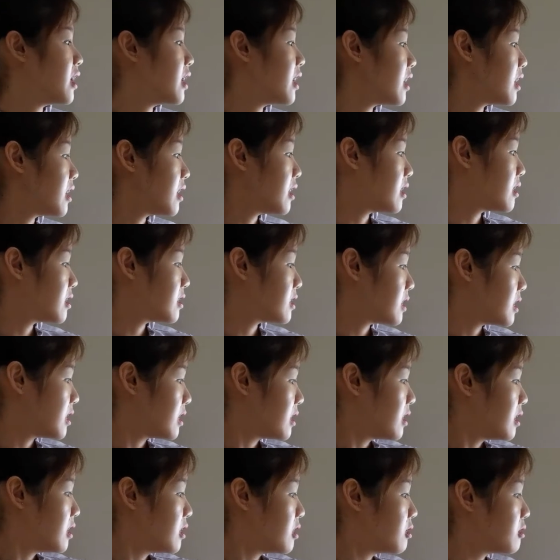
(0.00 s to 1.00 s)
and
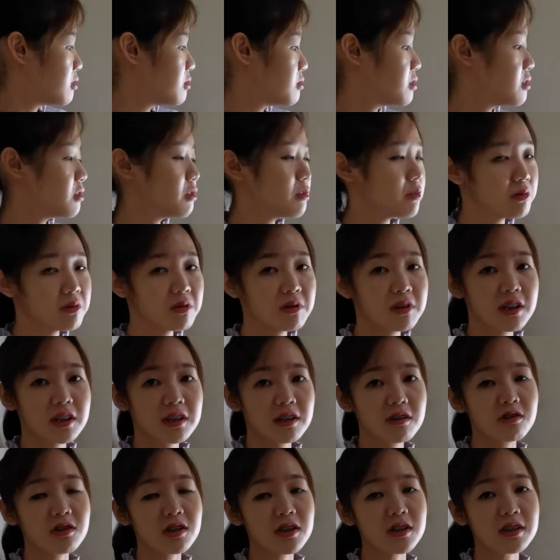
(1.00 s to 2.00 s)
also the
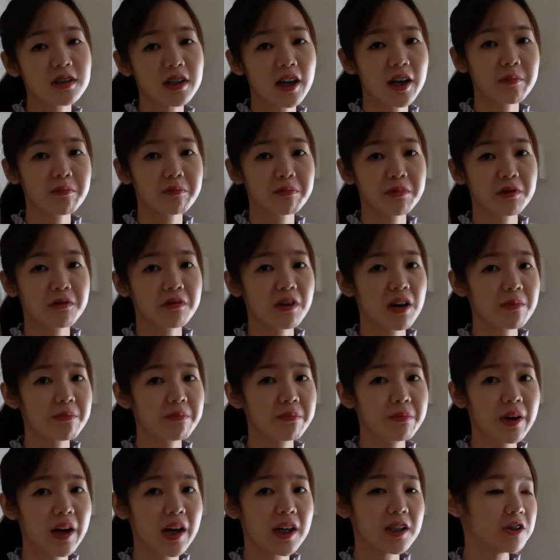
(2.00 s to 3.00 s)
teachers can
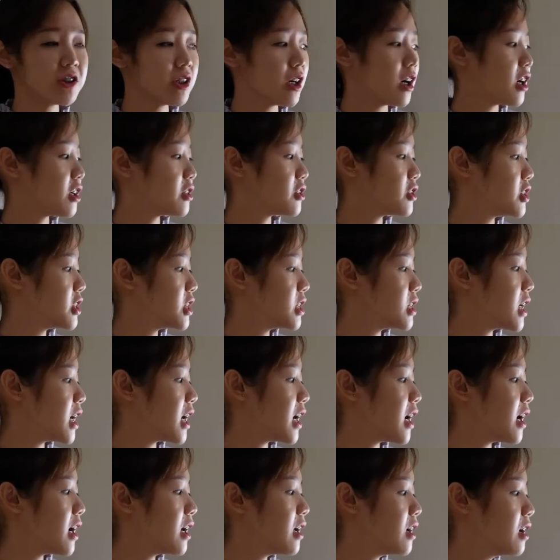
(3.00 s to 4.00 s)
provide bench or
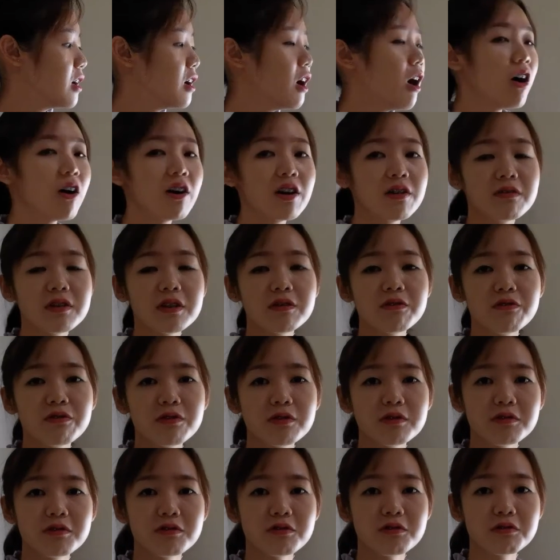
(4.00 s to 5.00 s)
chair or even
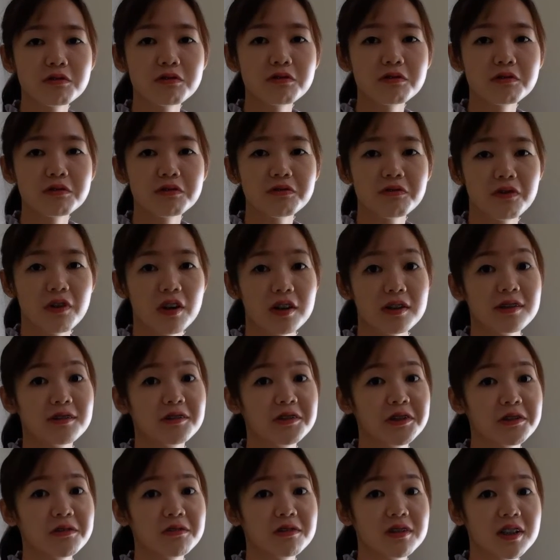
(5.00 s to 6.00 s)
footstools for the
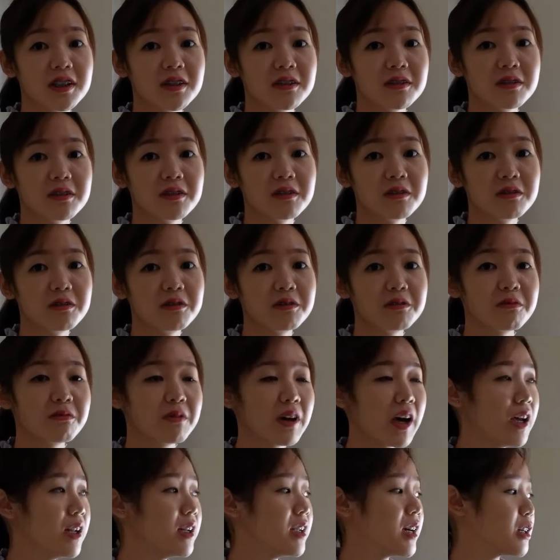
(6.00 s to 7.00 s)
children to
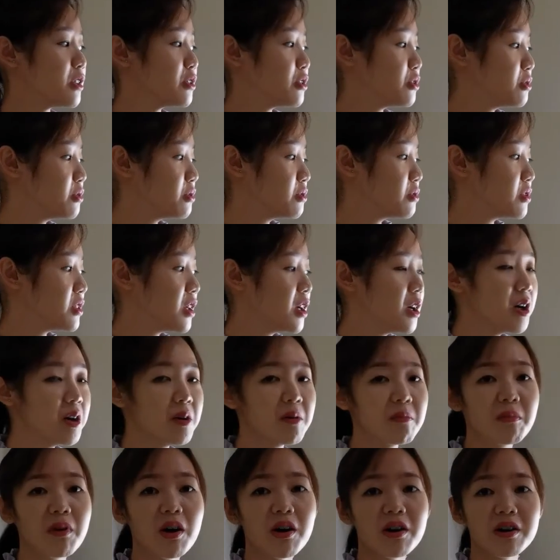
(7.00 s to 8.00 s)
wear their shoes
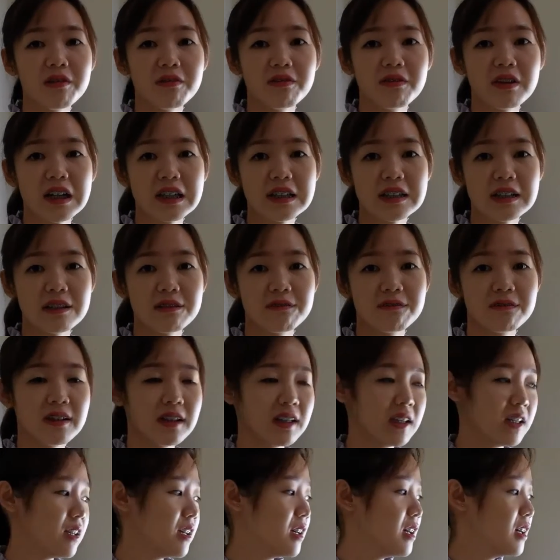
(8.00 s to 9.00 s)
more
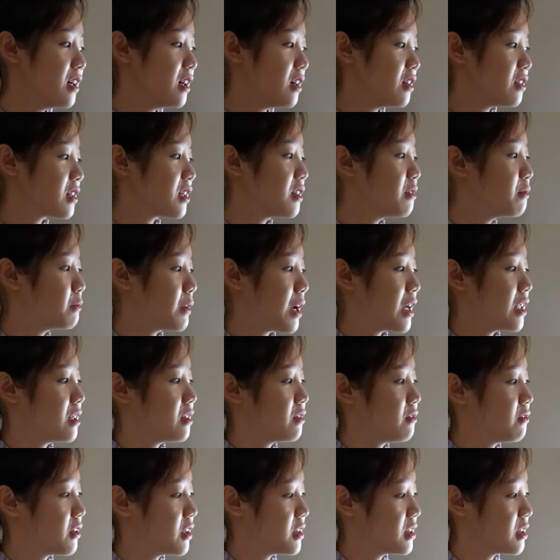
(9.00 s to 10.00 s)
effectively. Okay, when,
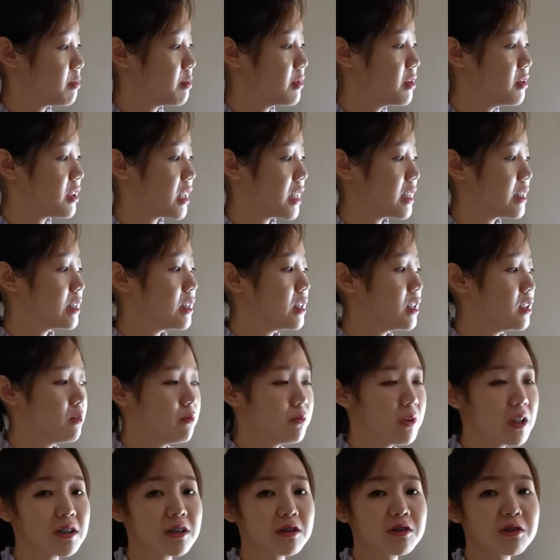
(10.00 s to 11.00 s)
for example, you can see
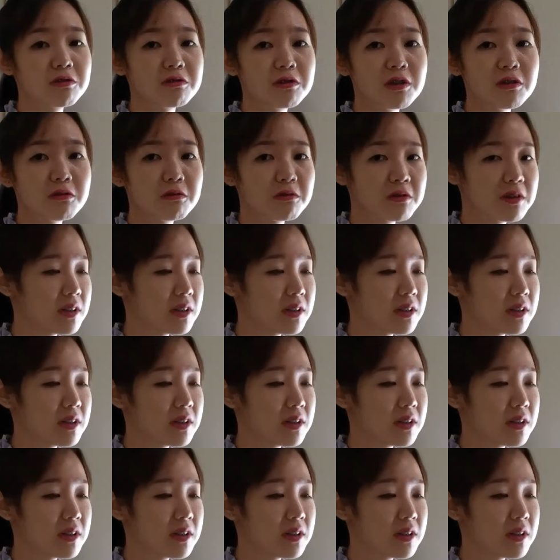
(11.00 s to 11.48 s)
when the children